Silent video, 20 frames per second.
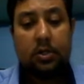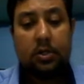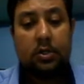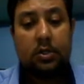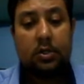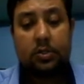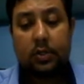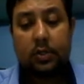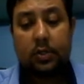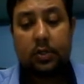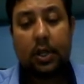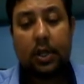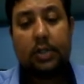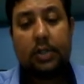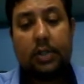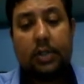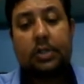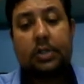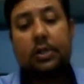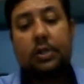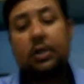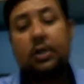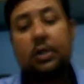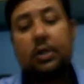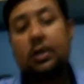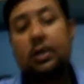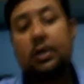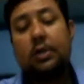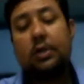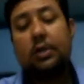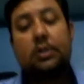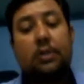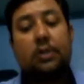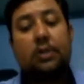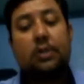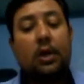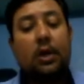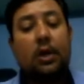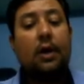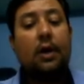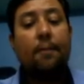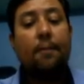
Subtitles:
so that the